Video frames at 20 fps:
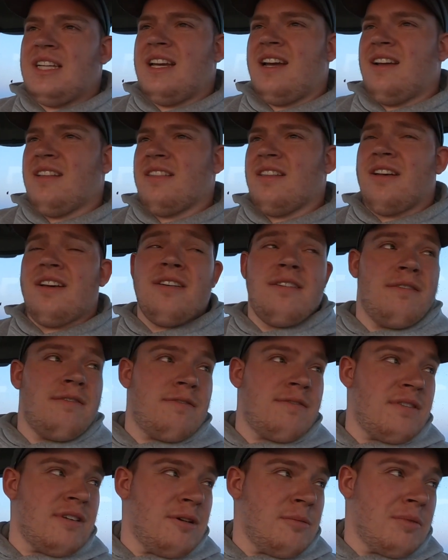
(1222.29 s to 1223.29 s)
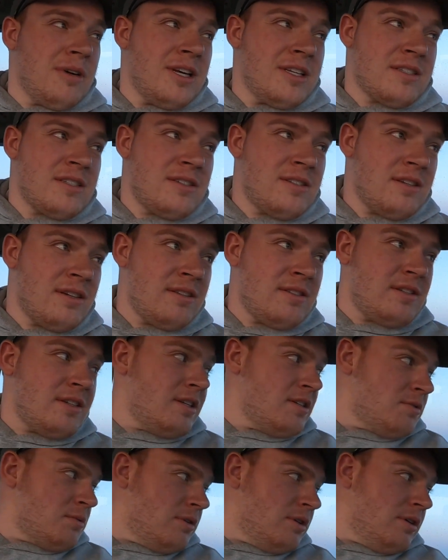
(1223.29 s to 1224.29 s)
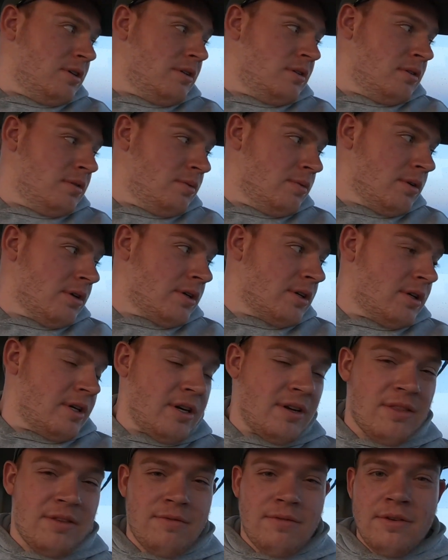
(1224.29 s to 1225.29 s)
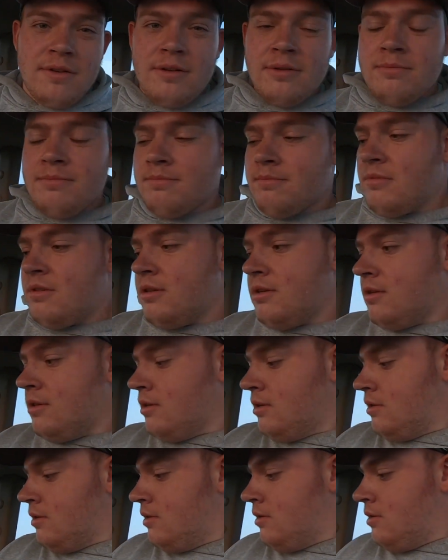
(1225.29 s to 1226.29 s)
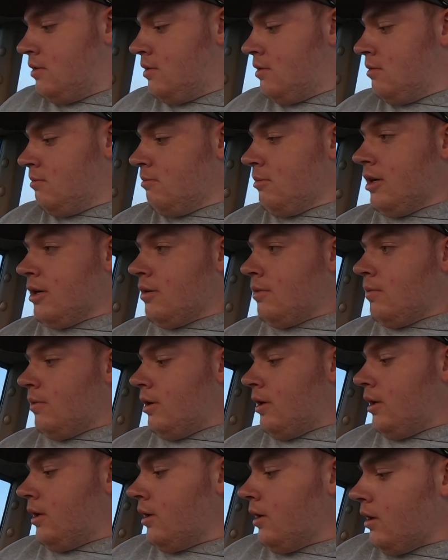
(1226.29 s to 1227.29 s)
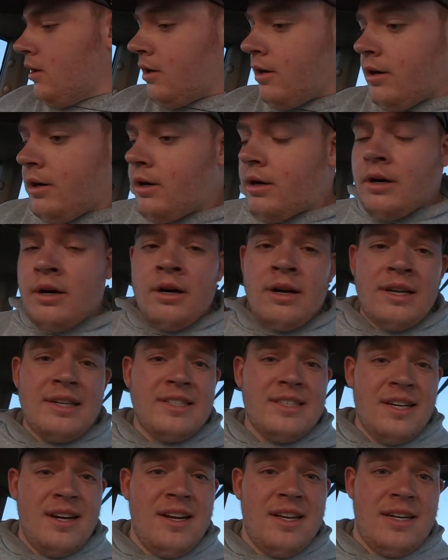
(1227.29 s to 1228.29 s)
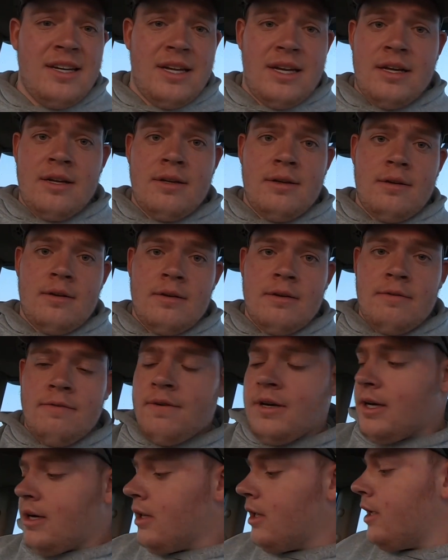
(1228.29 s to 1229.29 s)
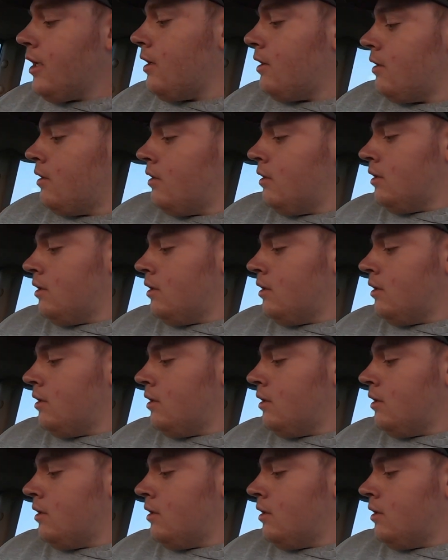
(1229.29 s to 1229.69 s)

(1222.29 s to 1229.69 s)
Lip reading: Gotta love Nebraska sunsets when you're working on the field. But we are done, finally.